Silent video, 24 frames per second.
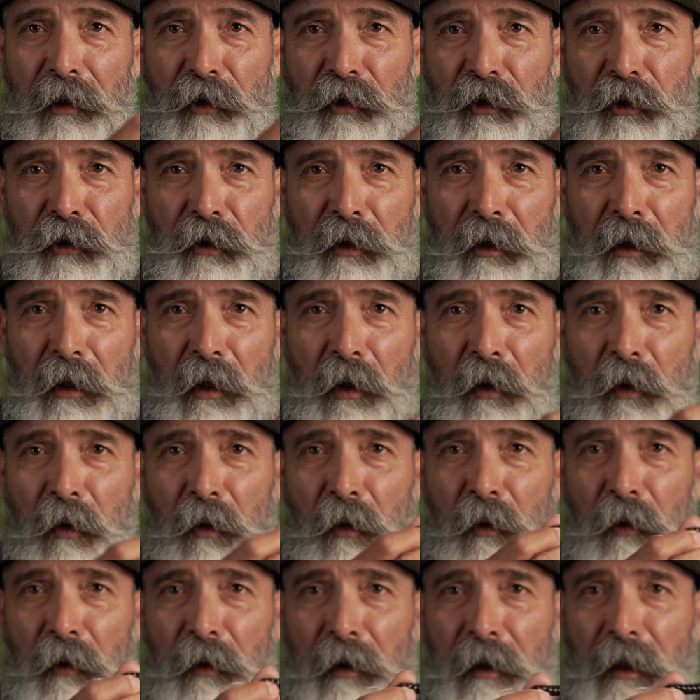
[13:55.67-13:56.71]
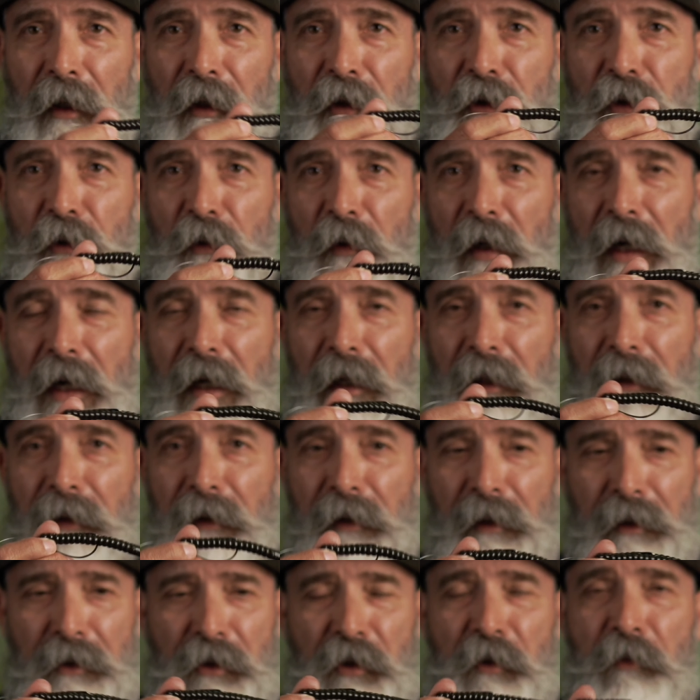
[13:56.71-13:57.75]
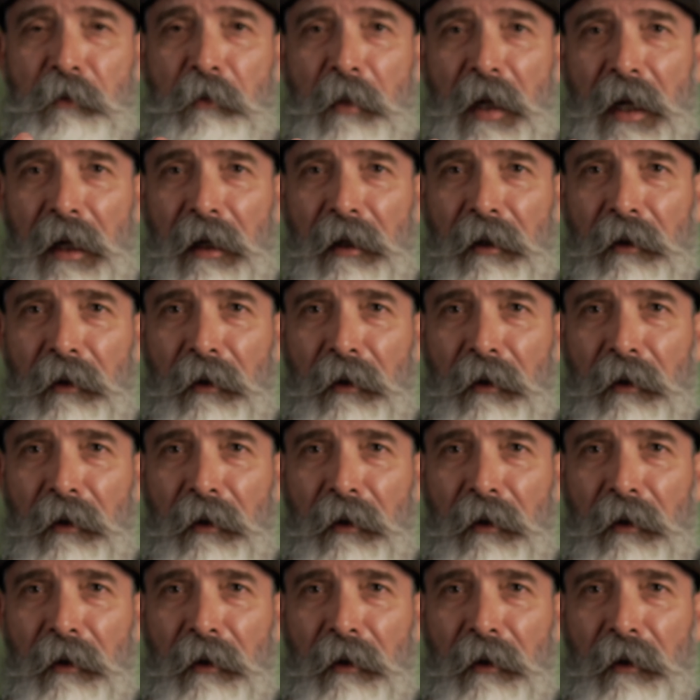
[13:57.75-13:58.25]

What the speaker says: slowly drag this bait.